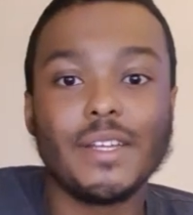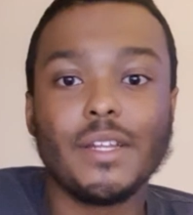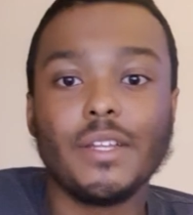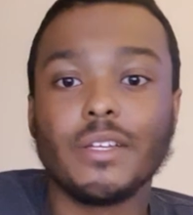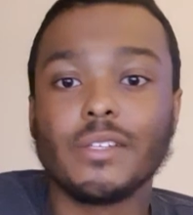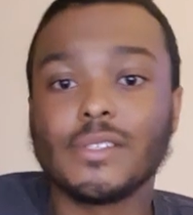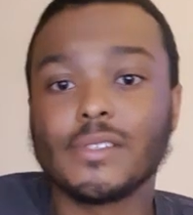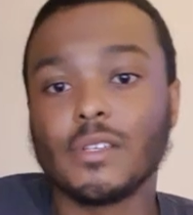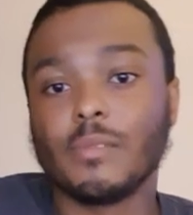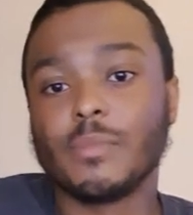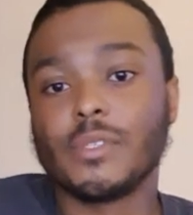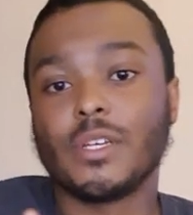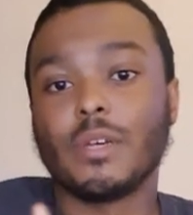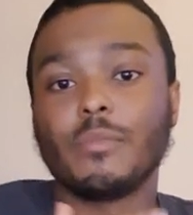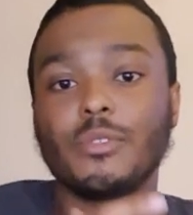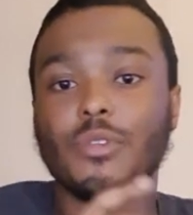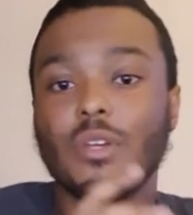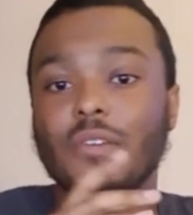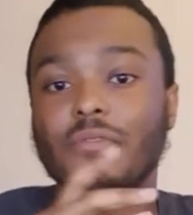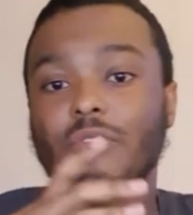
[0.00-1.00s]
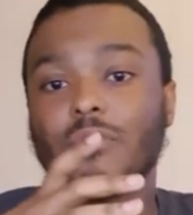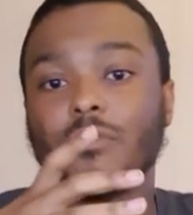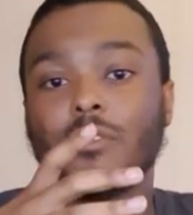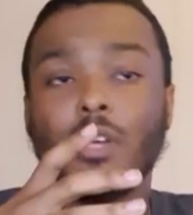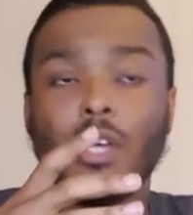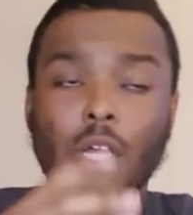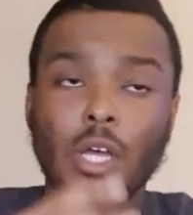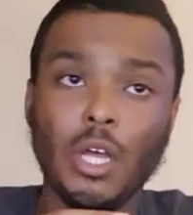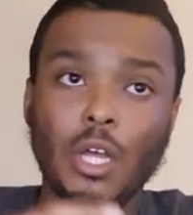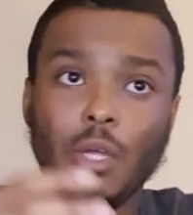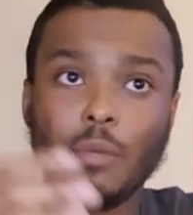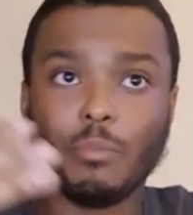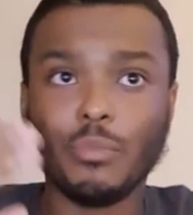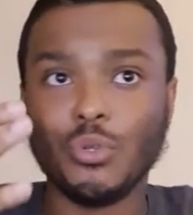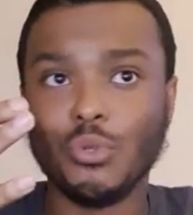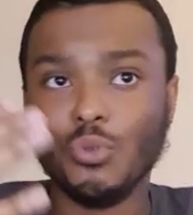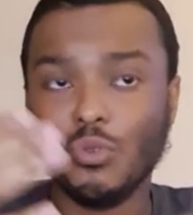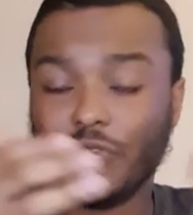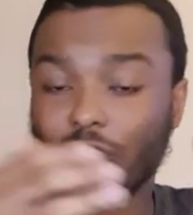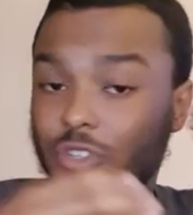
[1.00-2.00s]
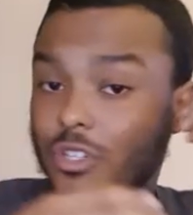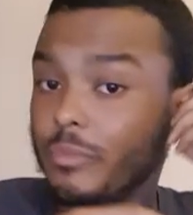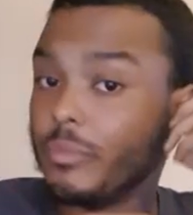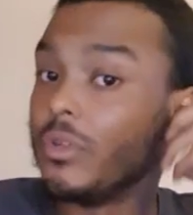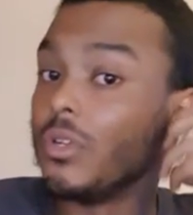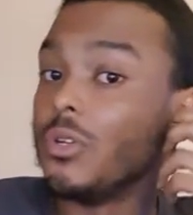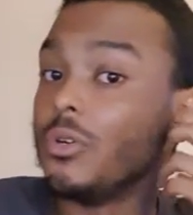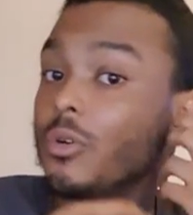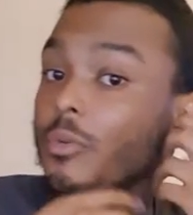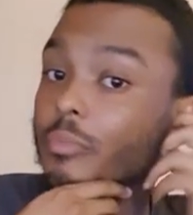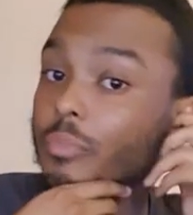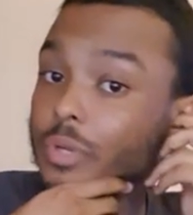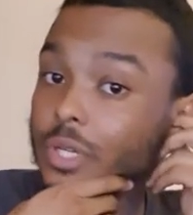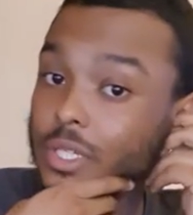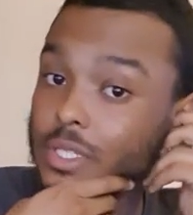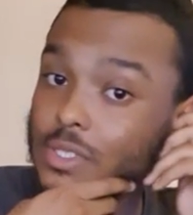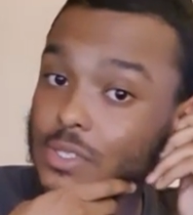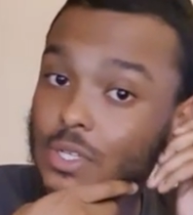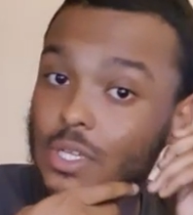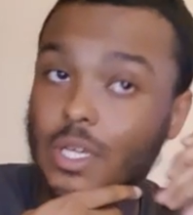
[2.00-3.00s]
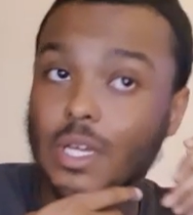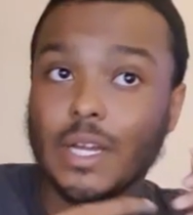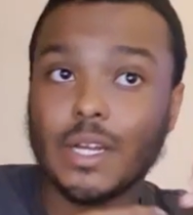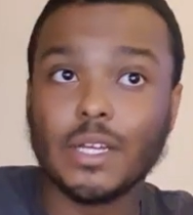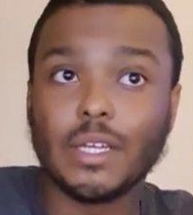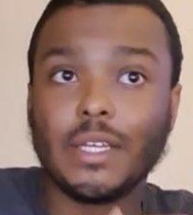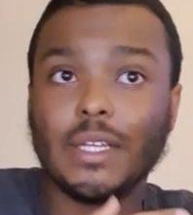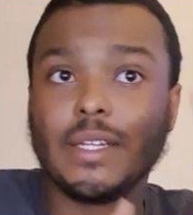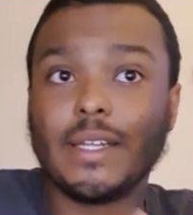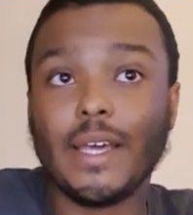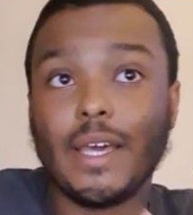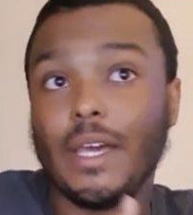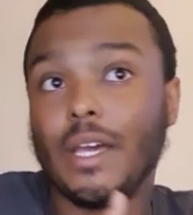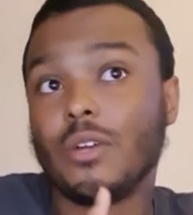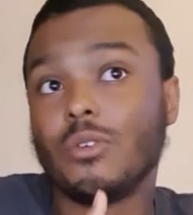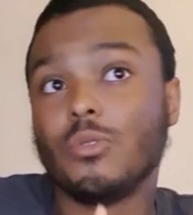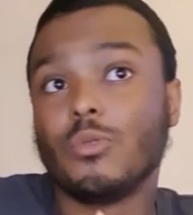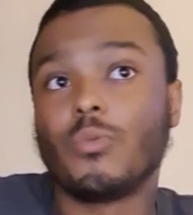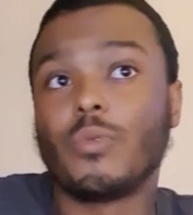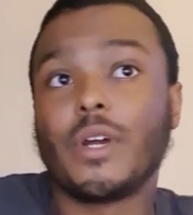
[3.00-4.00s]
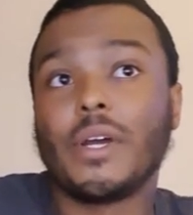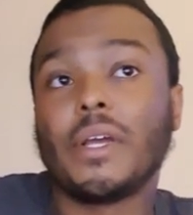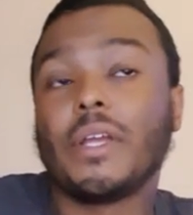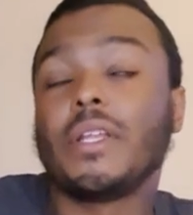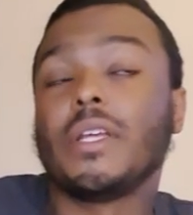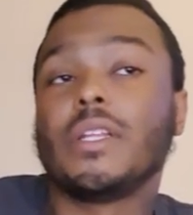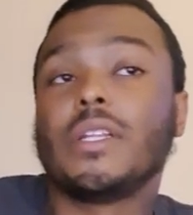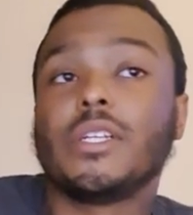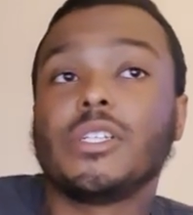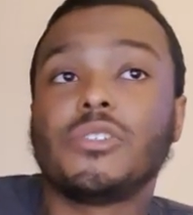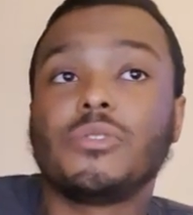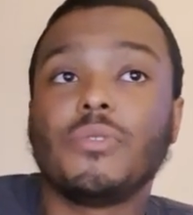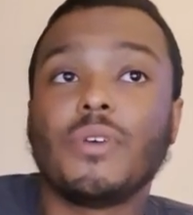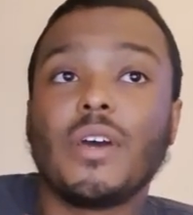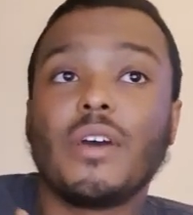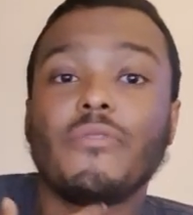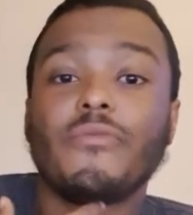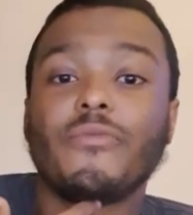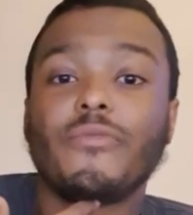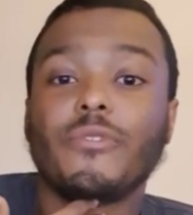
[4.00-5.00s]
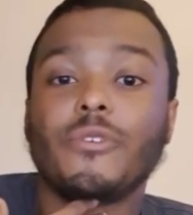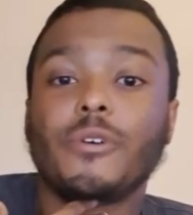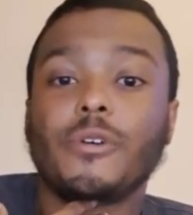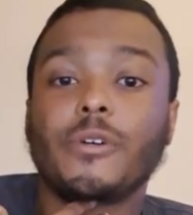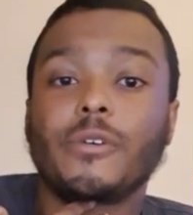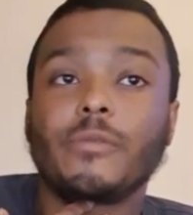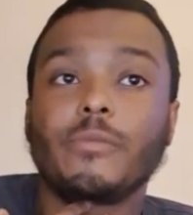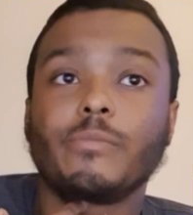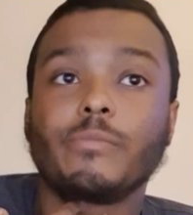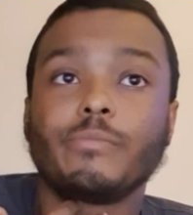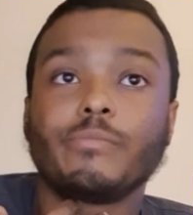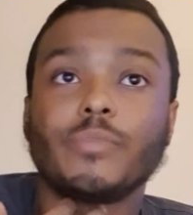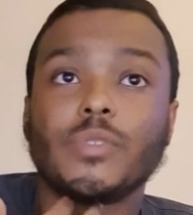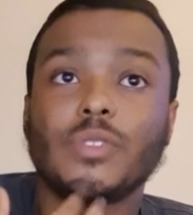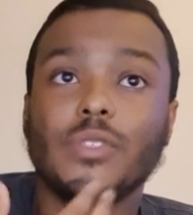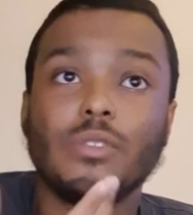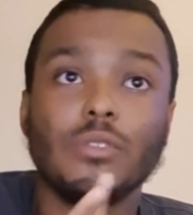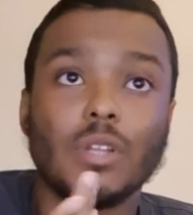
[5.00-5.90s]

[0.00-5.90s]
then sometimes you have to maneuver them a little bit to kind of get the angle right, and that you have still